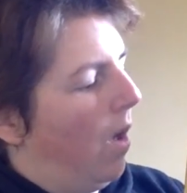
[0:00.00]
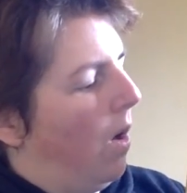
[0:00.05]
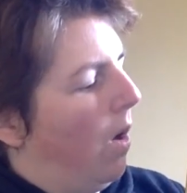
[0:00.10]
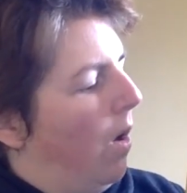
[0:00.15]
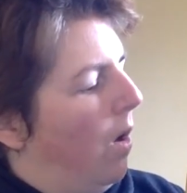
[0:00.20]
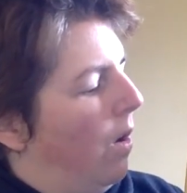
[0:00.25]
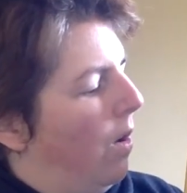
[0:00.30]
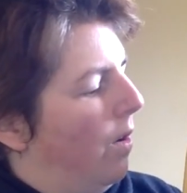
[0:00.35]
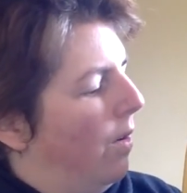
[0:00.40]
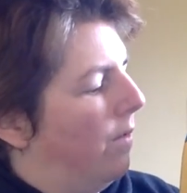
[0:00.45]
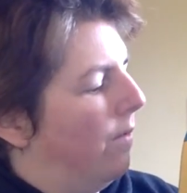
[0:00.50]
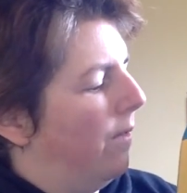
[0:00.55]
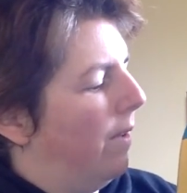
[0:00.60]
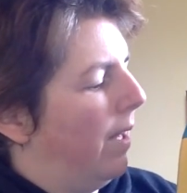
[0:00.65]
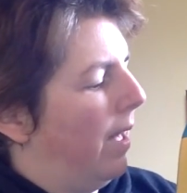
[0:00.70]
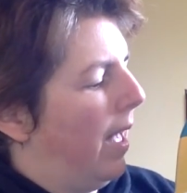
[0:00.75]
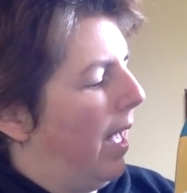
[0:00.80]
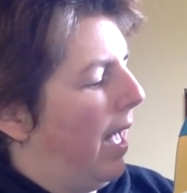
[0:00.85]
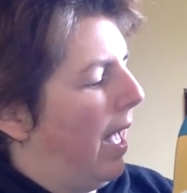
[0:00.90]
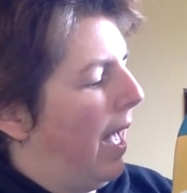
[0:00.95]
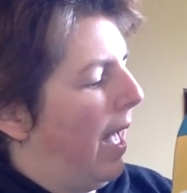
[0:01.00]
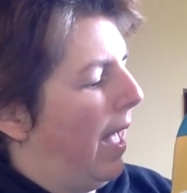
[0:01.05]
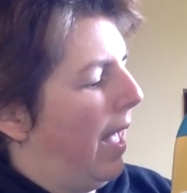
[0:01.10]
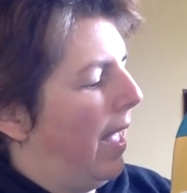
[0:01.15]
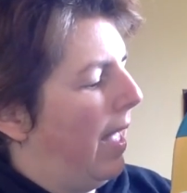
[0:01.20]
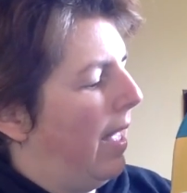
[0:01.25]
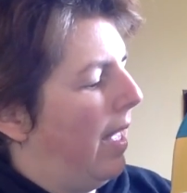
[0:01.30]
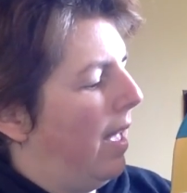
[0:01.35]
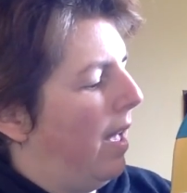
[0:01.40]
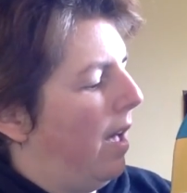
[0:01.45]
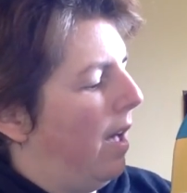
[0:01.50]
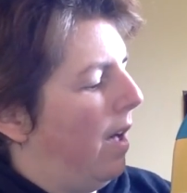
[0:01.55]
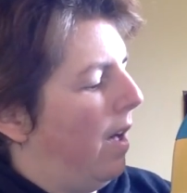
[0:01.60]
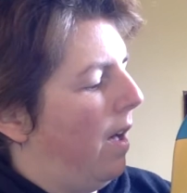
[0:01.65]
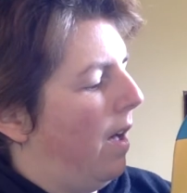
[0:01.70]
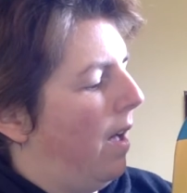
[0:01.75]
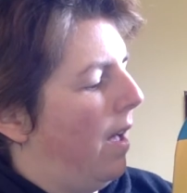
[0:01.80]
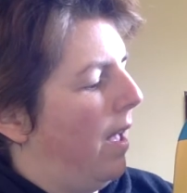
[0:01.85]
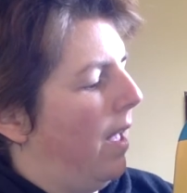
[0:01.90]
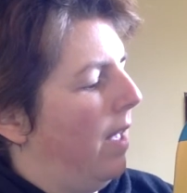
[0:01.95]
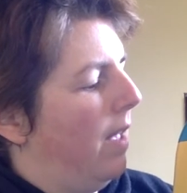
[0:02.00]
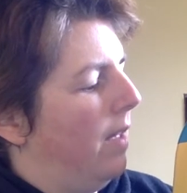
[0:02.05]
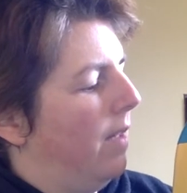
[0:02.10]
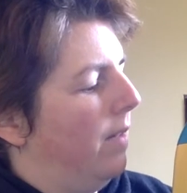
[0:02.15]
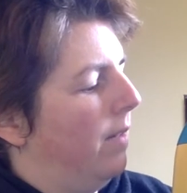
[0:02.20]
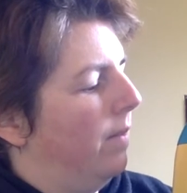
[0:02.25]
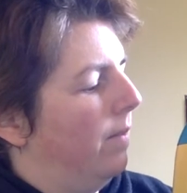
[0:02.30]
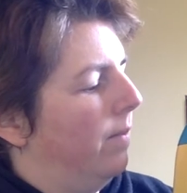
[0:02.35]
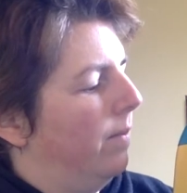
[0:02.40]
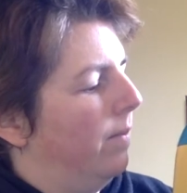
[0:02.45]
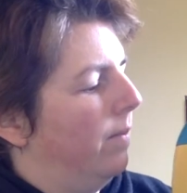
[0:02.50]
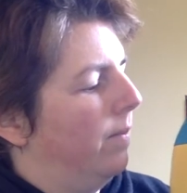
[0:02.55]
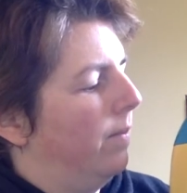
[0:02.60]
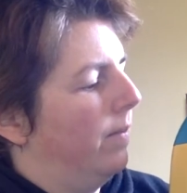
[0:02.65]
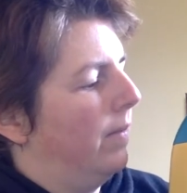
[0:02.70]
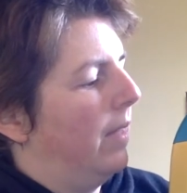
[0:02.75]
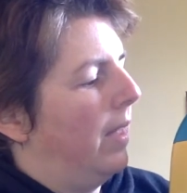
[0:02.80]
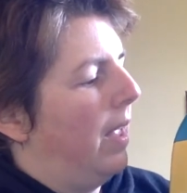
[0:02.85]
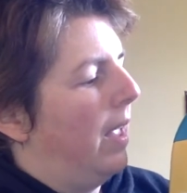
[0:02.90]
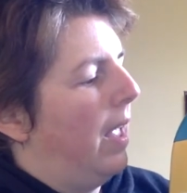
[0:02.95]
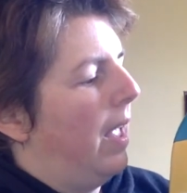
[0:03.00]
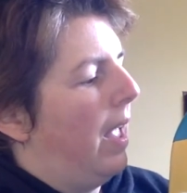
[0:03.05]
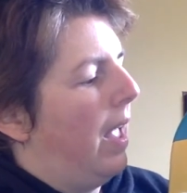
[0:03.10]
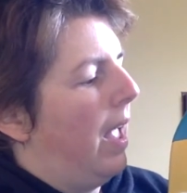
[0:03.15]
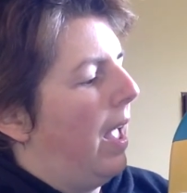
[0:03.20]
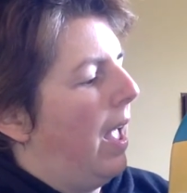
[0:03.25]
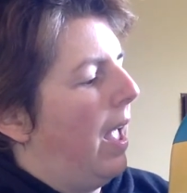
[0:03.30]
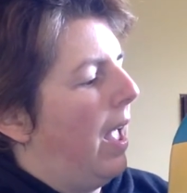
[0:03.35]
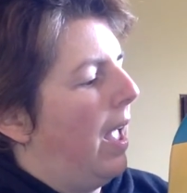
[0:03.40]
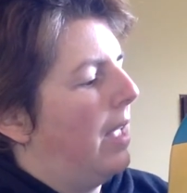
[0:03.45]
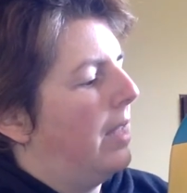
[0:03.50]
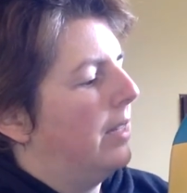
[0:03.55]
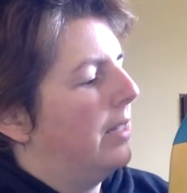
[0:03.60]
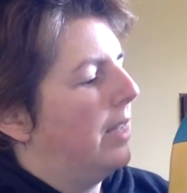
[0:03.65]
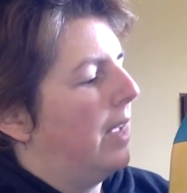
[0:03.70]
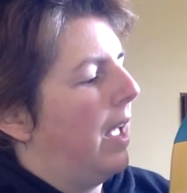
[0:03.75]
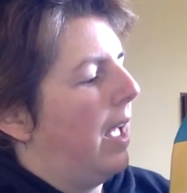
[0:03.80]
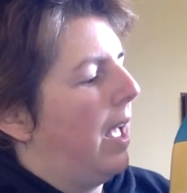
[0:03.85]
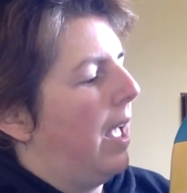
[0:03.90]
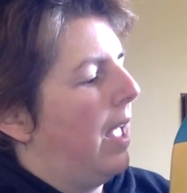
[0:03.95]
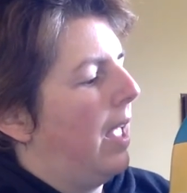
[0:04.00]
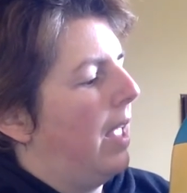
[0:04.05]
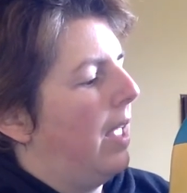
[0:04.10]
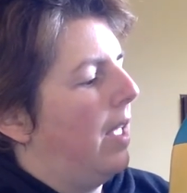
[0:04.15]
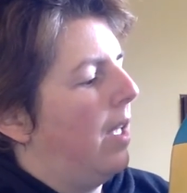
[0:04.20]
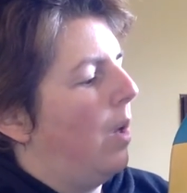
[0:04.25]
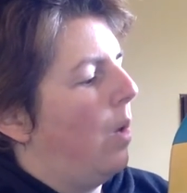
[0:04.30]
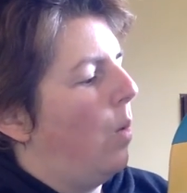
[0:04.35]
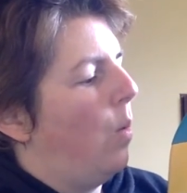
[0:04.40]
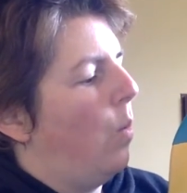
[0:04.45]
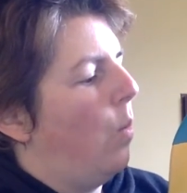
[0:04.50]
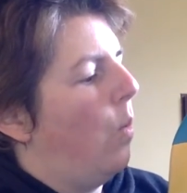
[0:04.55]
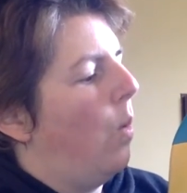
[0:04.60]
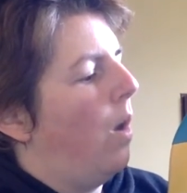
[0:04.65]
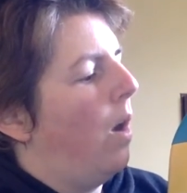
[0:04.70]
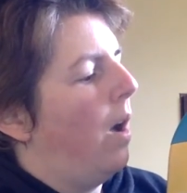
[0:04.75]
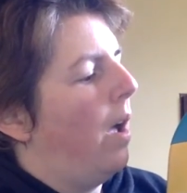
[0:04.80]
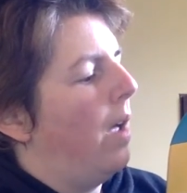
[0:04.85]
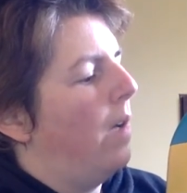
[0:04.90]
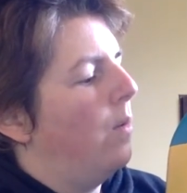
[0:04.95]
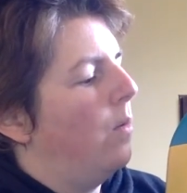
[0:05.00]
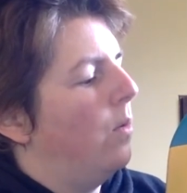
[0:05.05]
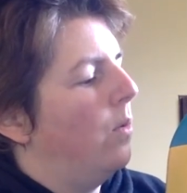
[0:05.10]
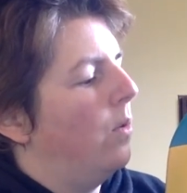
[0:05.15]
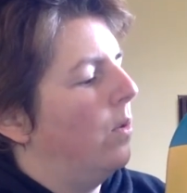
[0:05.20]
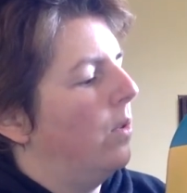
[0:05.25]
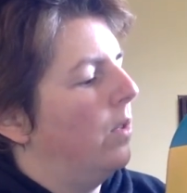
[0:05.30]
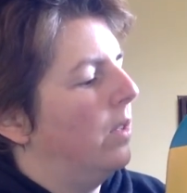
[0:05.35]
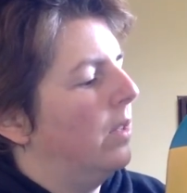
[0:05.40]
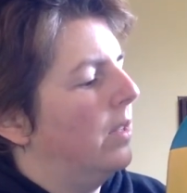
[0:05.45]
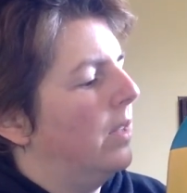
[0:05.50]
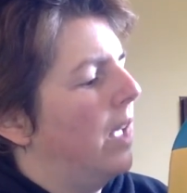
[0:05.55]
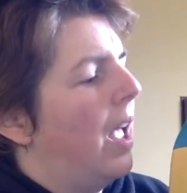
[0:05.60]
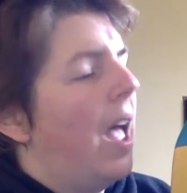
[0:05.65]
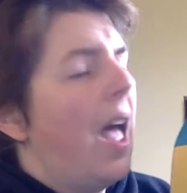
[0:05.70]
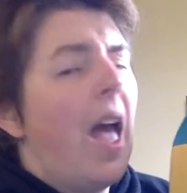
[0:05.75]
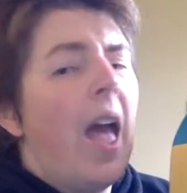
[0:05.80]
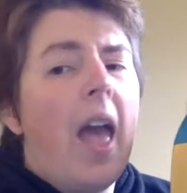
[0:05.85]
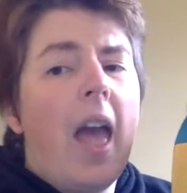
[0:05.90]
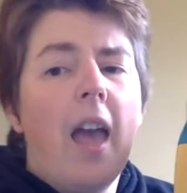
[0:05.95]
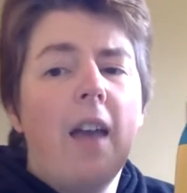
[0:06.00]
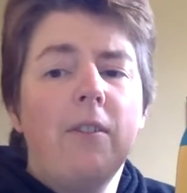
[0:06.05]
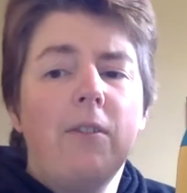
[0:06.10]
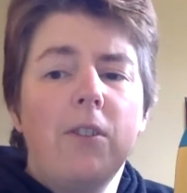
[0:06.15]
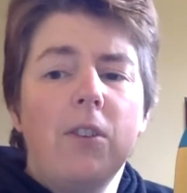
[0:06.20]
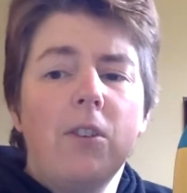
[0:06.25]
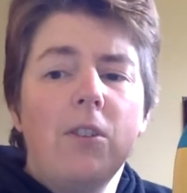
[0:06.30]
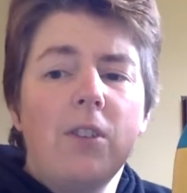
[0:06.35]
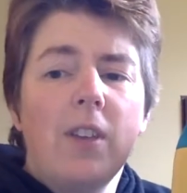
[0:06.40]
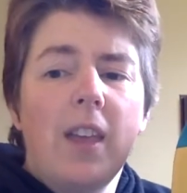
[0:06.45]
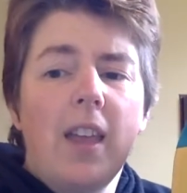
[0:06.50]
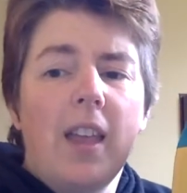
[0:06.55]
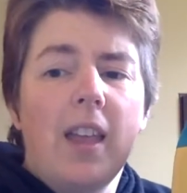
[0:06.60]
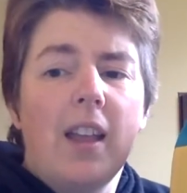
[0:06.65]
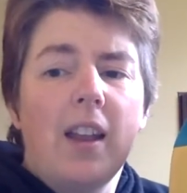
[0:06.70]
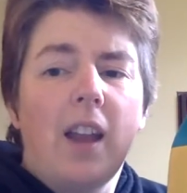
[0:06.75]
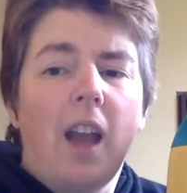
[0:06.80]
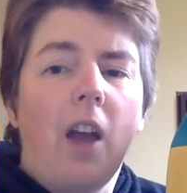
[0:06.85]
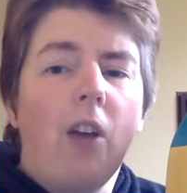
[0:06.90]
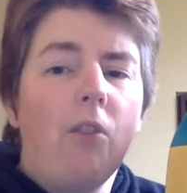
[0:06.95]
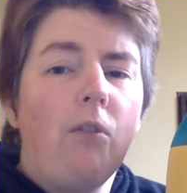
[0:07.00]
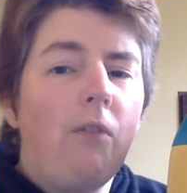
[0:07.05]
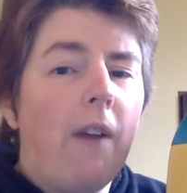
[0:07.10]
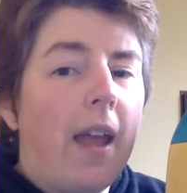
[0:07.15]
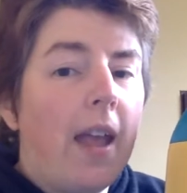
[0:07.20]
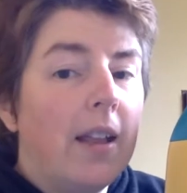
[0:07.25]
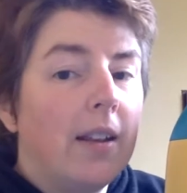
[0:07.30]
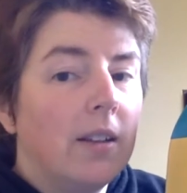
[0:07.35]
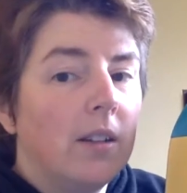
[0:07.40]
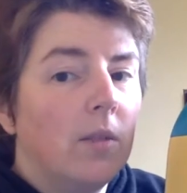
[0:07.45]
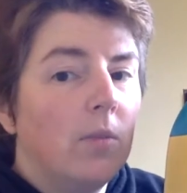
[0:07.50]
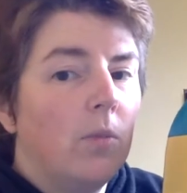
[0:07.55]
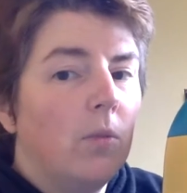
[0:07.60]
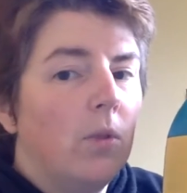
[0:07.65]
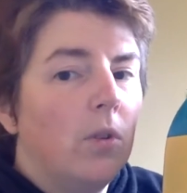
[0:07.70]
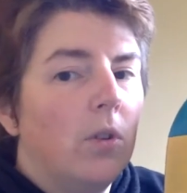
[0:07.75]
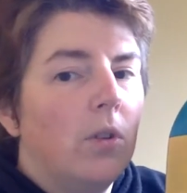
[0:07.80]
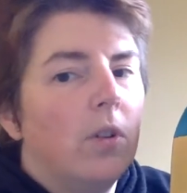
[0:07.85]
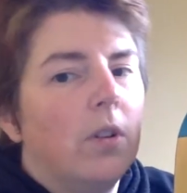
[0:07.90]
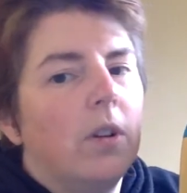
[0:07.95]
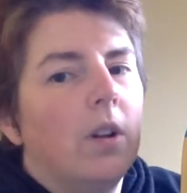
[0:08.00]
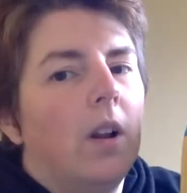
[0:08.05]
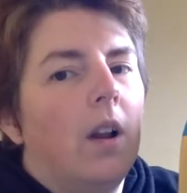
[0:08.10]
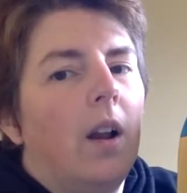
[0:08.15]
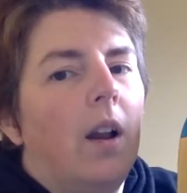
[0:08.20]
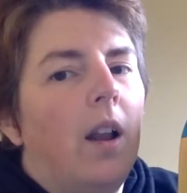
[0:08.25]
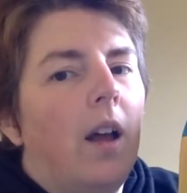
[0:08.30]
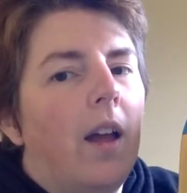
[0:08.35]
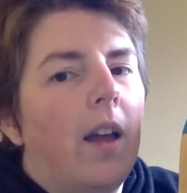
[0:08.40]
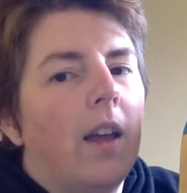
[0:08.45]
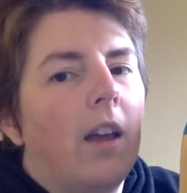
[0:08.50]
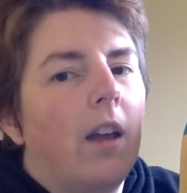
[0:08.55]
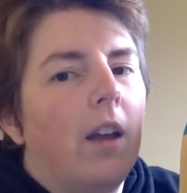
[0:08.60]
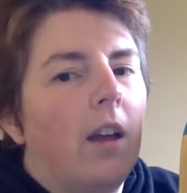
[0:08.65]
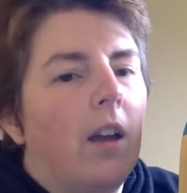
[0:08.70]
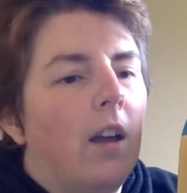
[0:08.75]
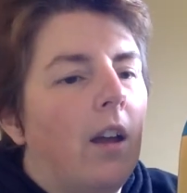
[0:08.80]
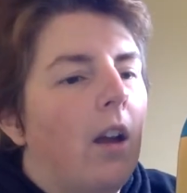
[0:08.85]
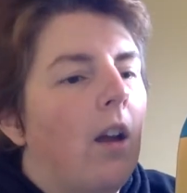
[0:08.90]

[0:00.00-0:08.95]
of AI and AY words. If you get a random word like